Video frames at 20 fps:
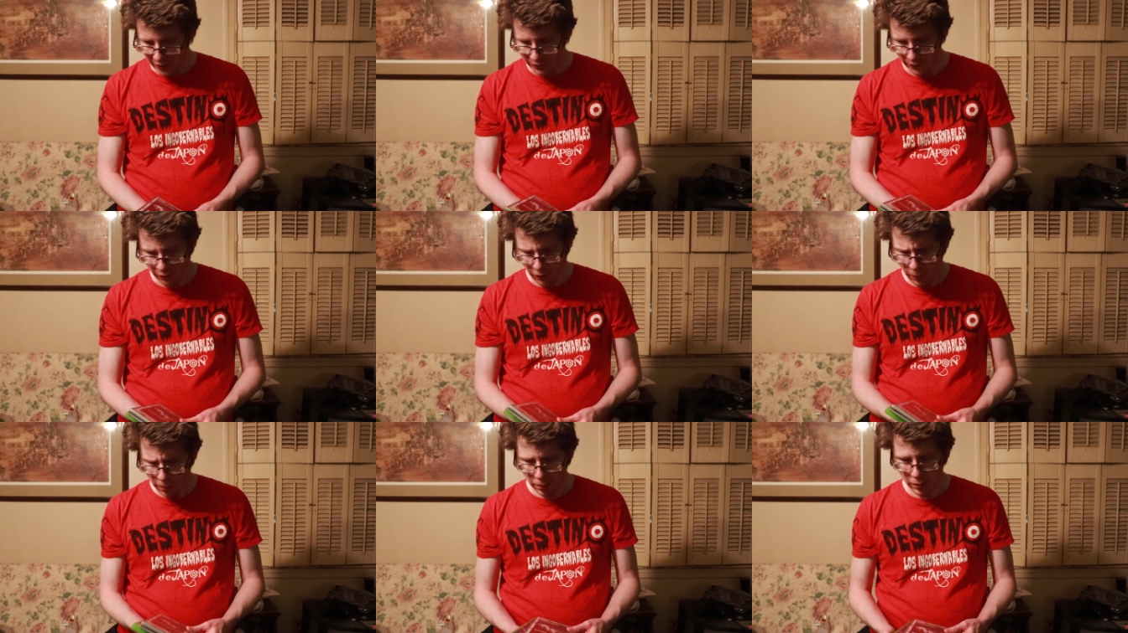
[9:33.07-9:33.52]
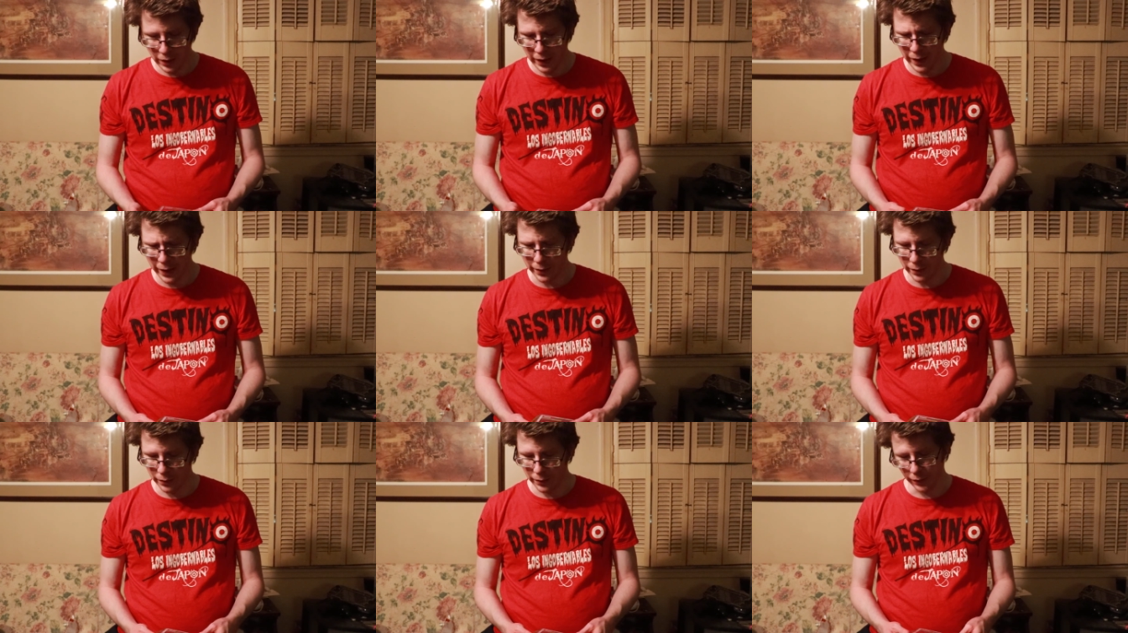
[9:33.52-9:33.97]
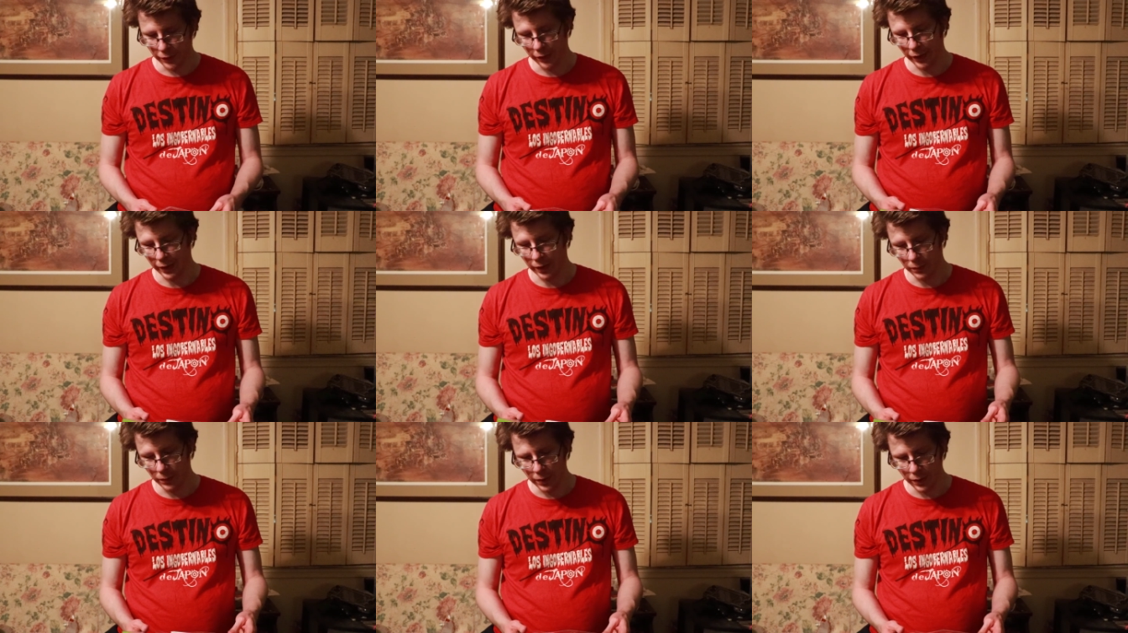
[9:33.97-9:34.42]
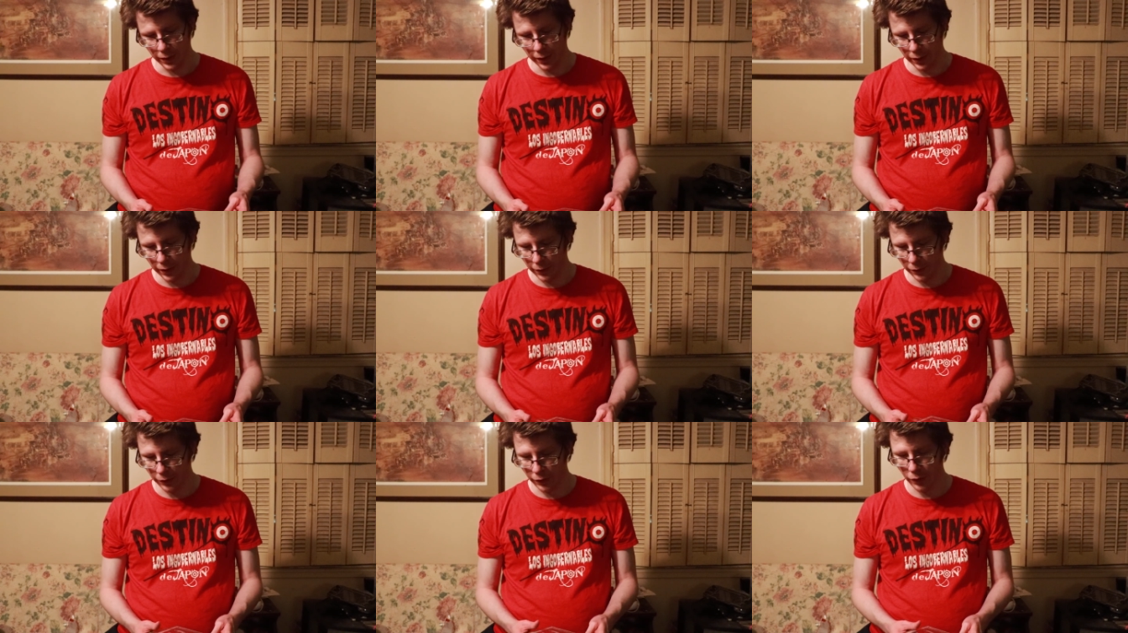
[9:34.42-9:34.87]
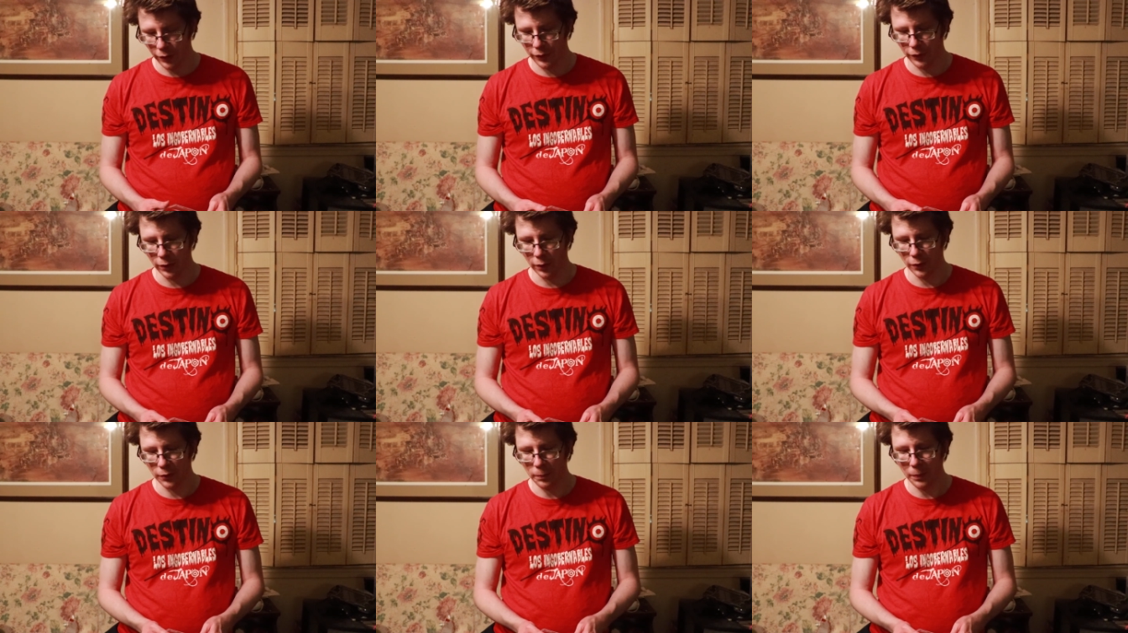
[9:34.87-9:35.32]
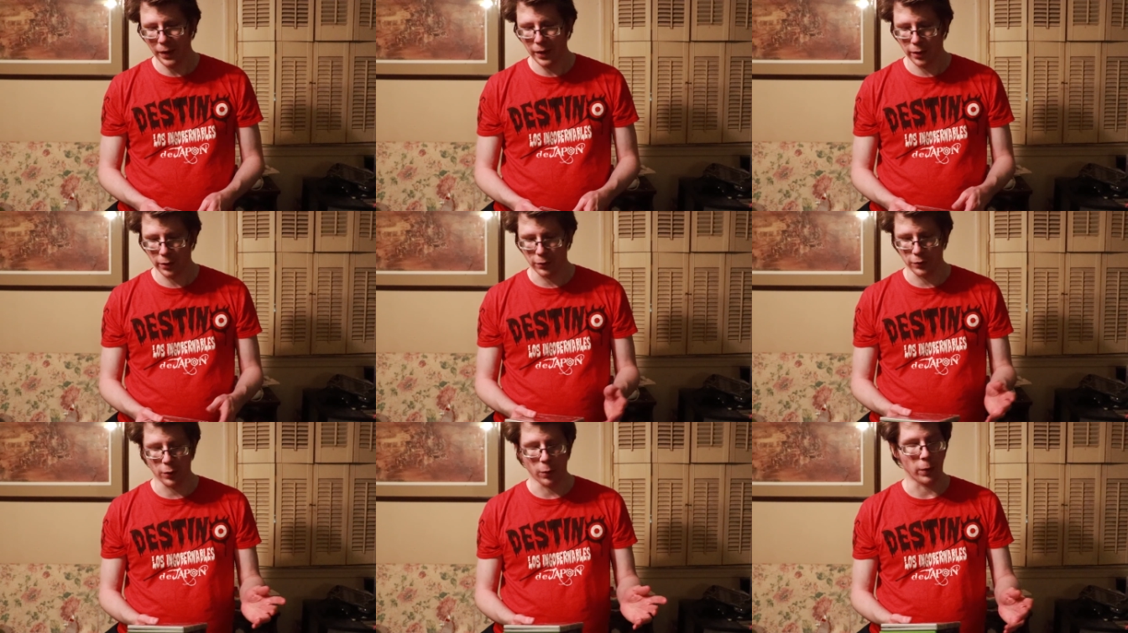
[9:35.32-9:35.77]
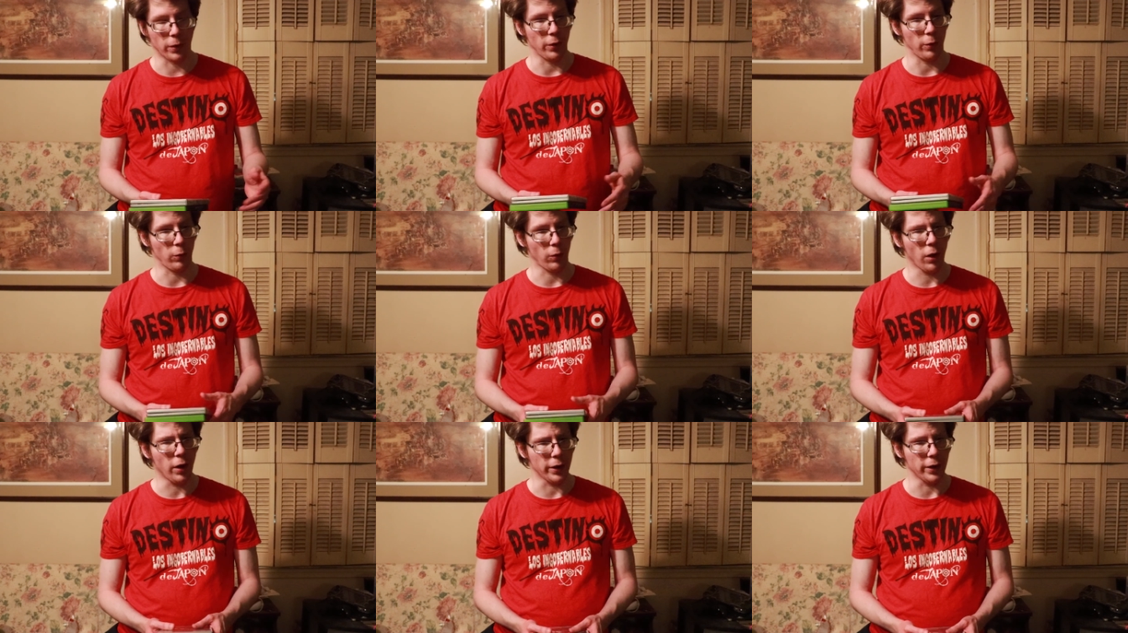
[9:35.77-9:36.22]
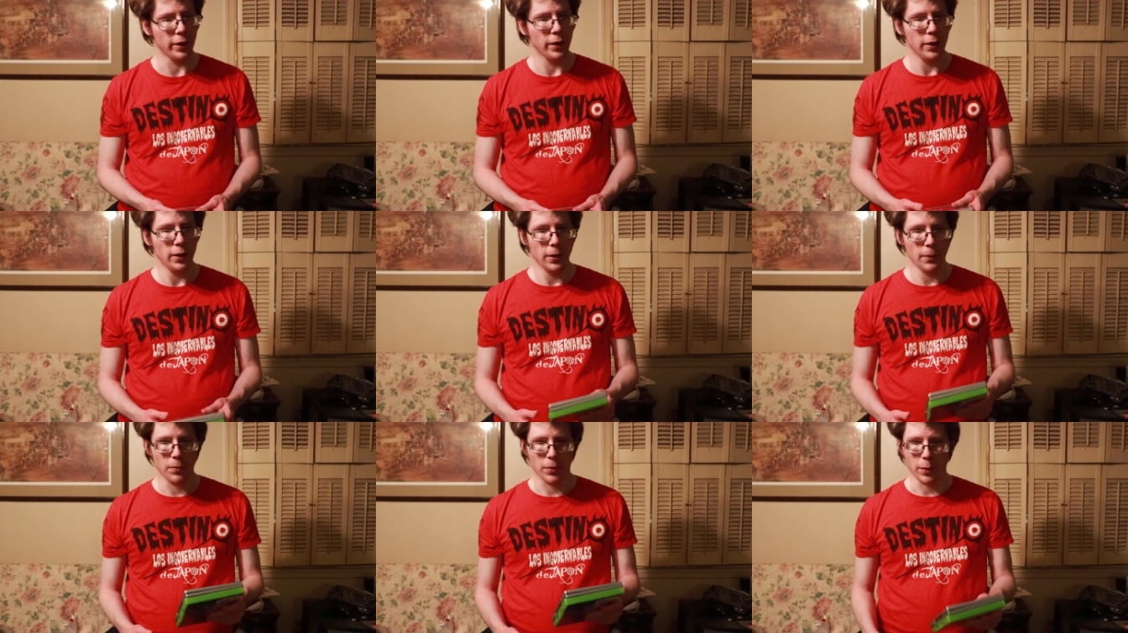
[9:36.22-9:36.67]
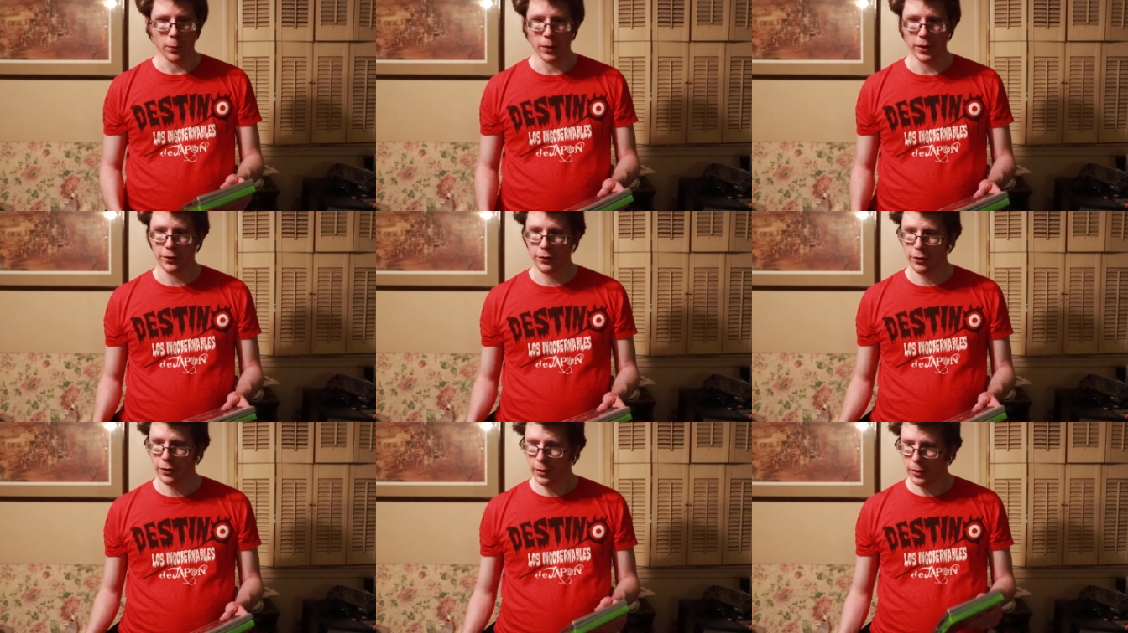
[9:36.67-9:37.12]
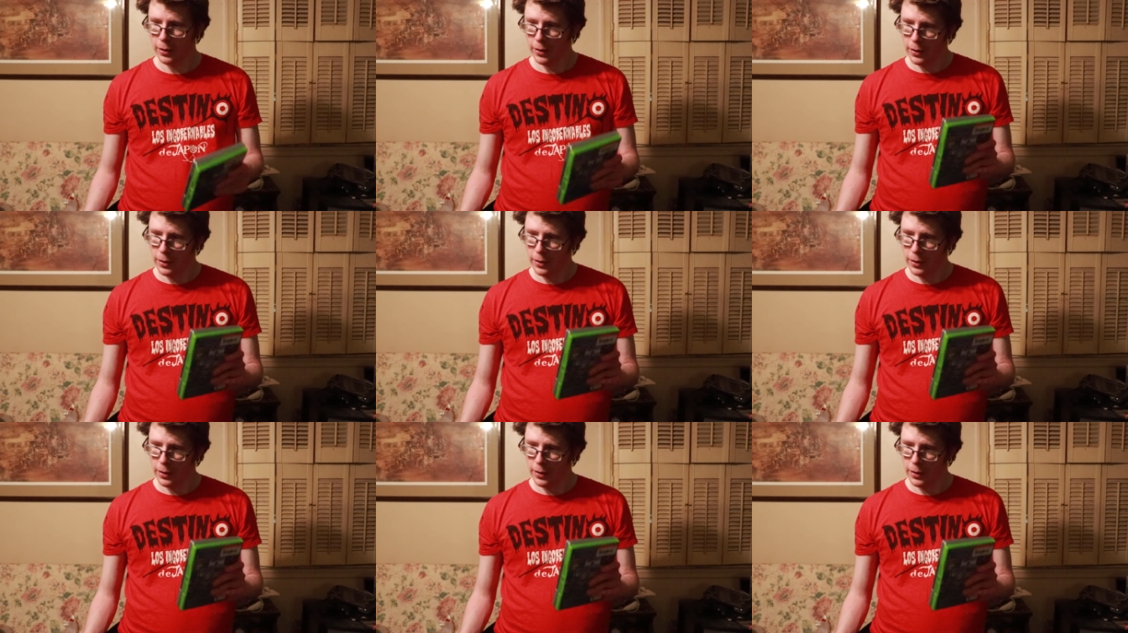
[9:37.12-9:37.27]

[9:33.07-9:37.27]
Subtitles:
I've never played the second one. And there's also Spy Hunter Nowhere to Run, which